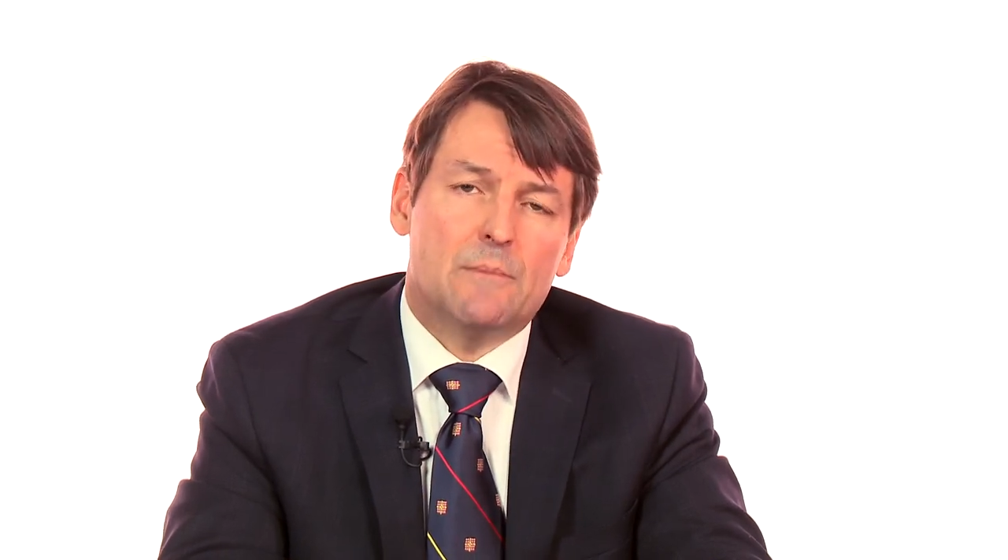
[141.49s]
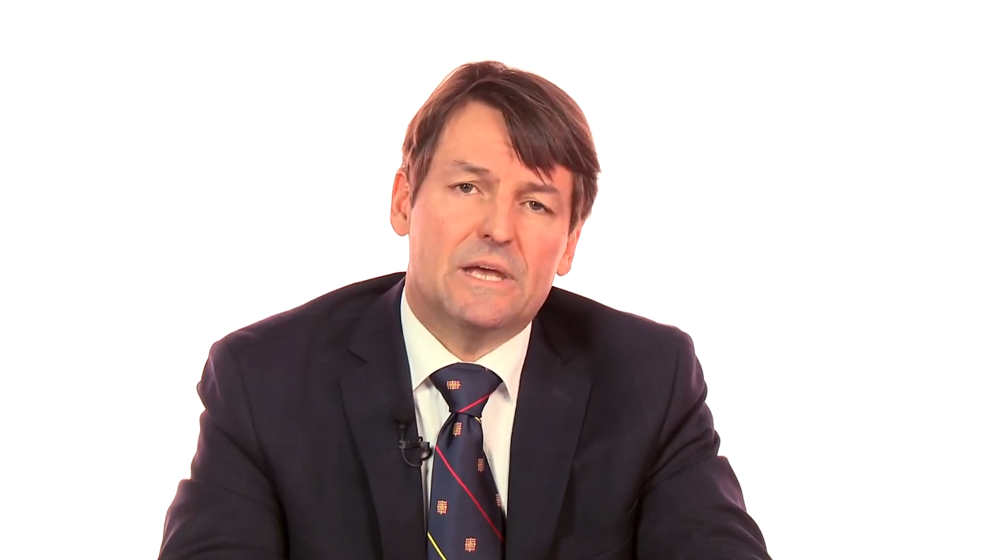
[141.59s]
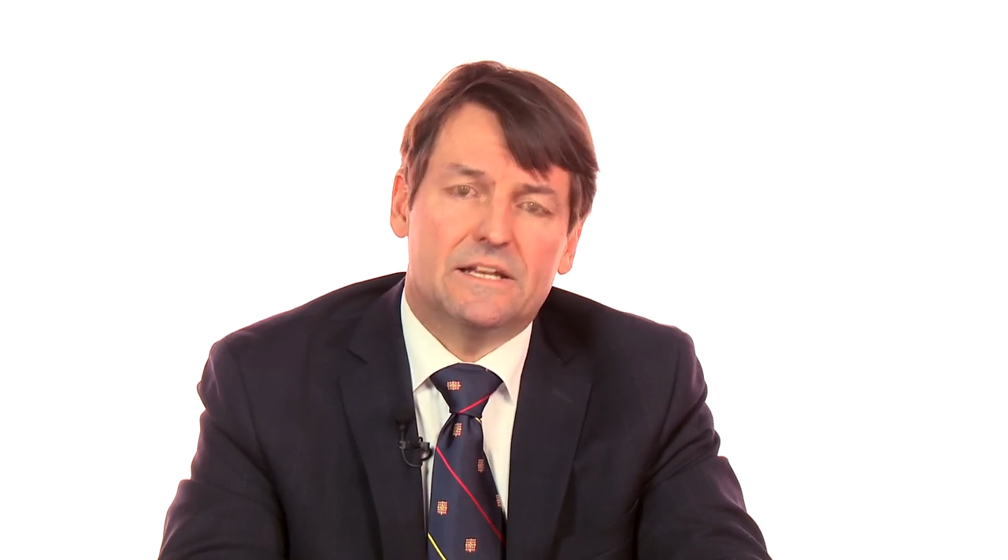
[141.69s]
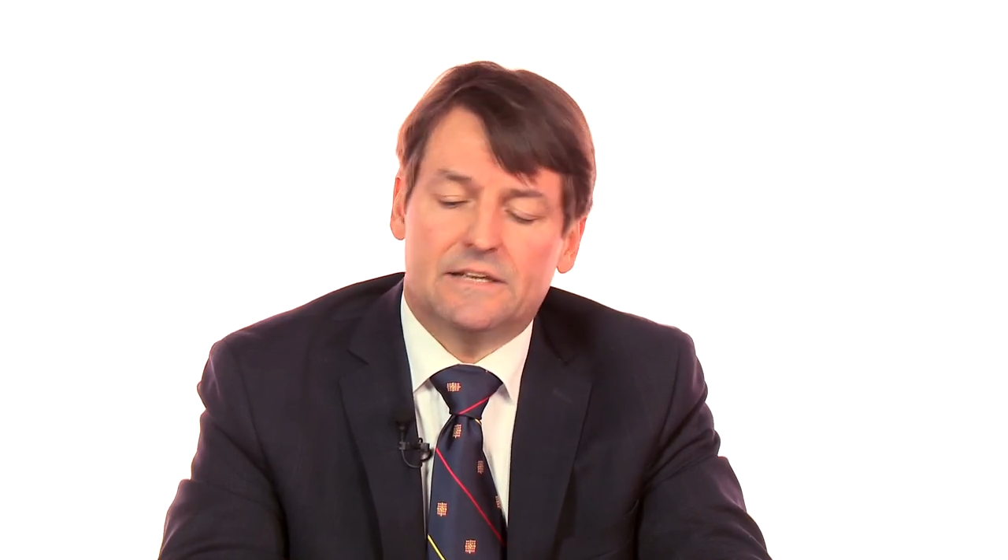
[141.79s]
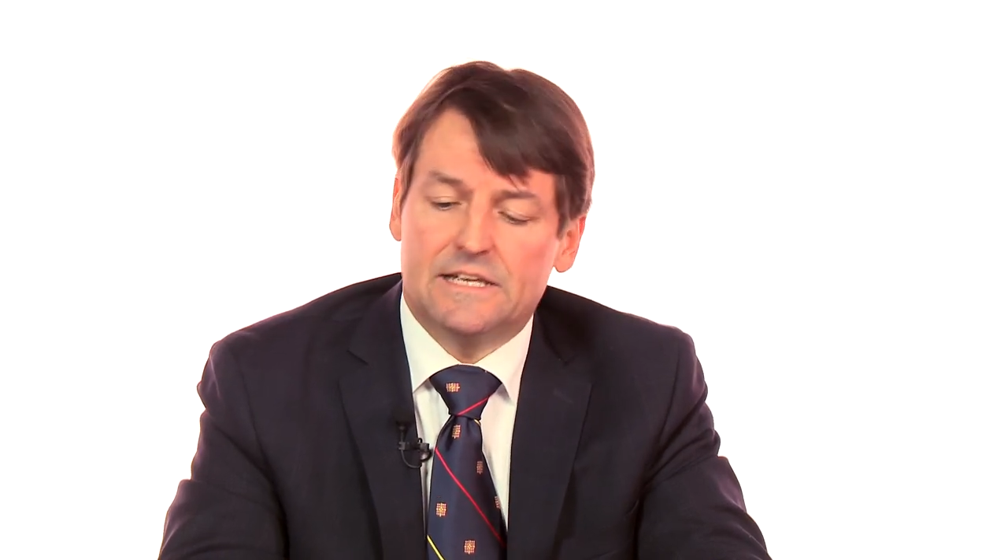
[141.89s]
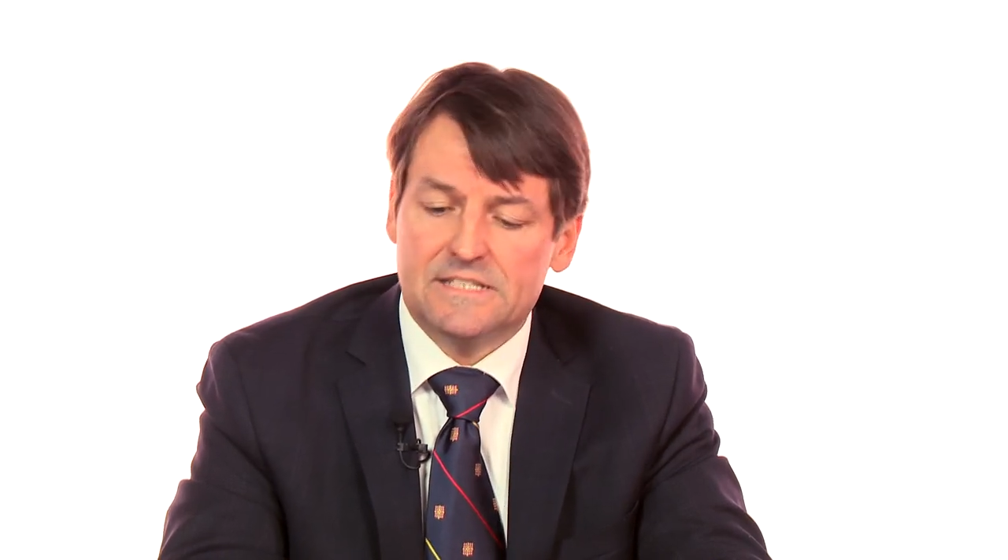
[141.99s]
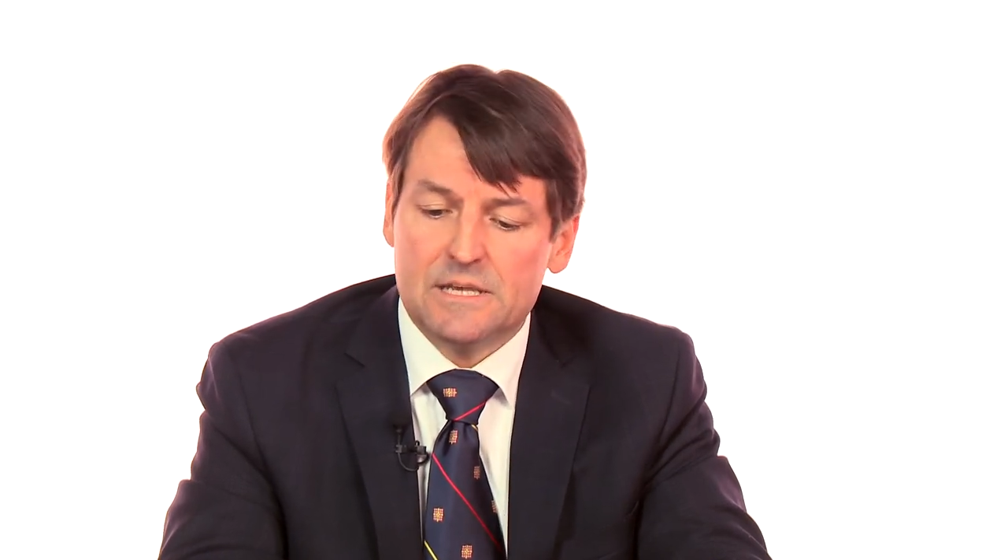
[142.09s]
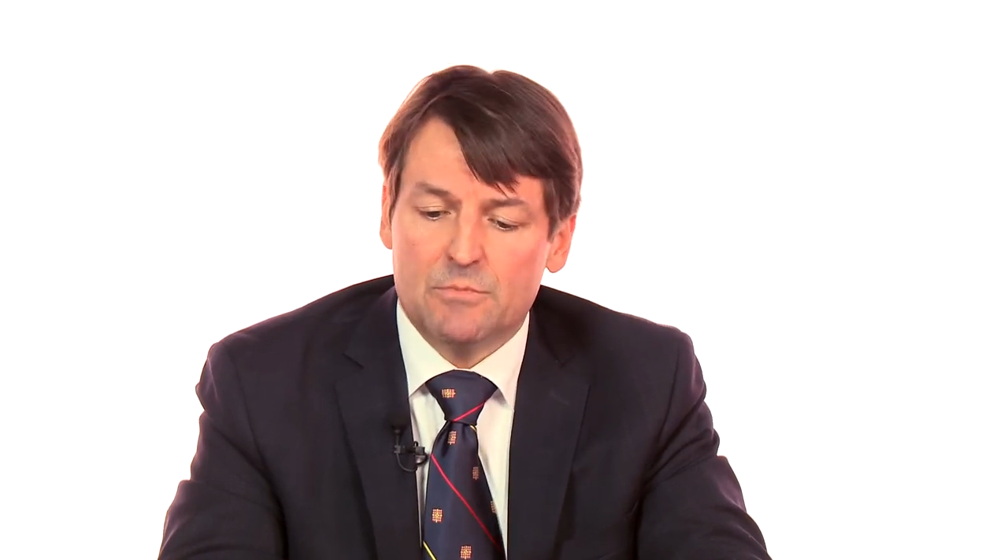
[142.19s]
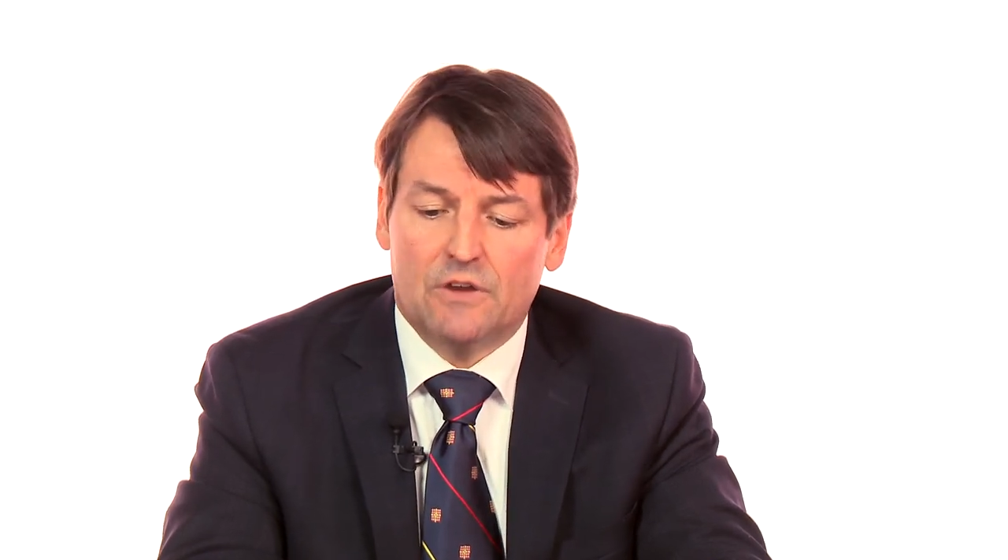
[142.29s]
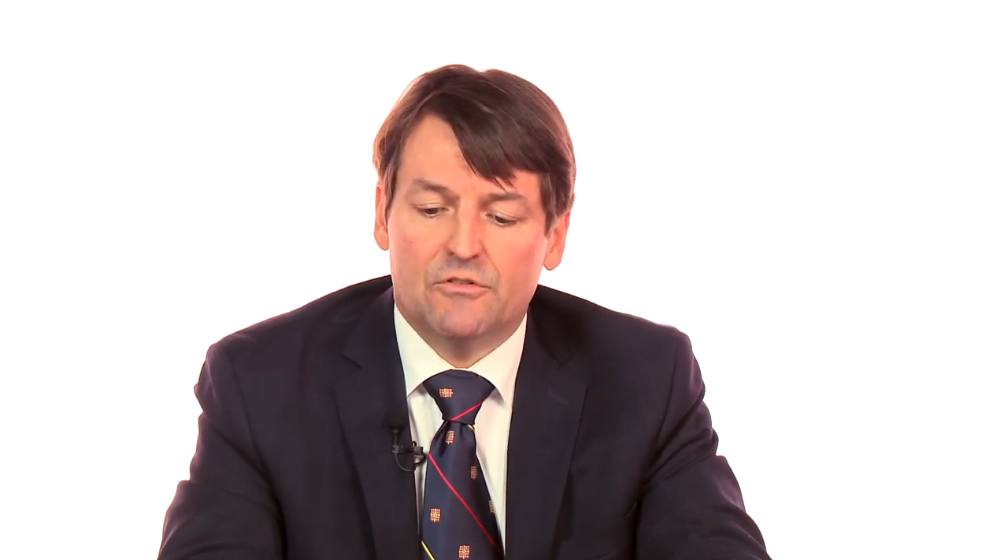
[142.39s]
Ahmed
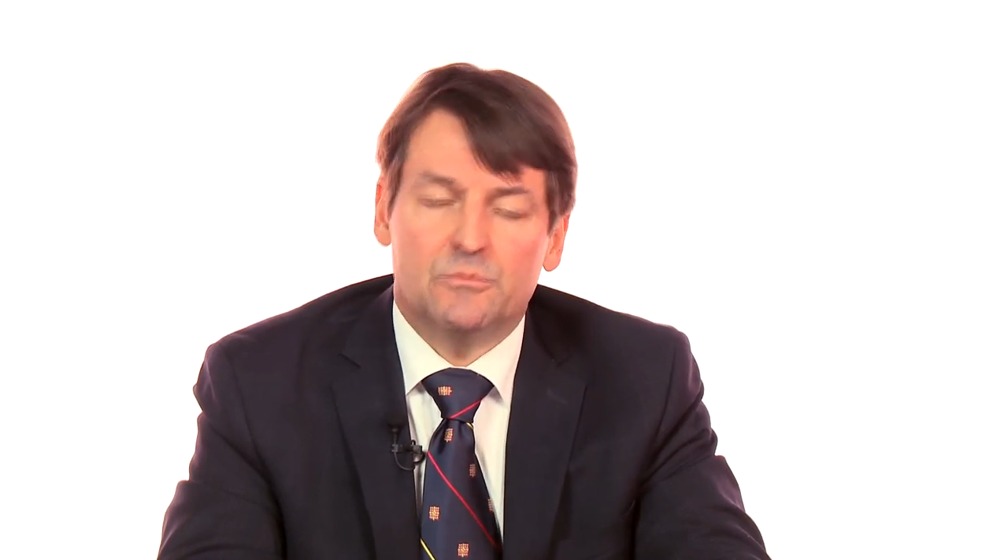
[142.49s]
Kissebah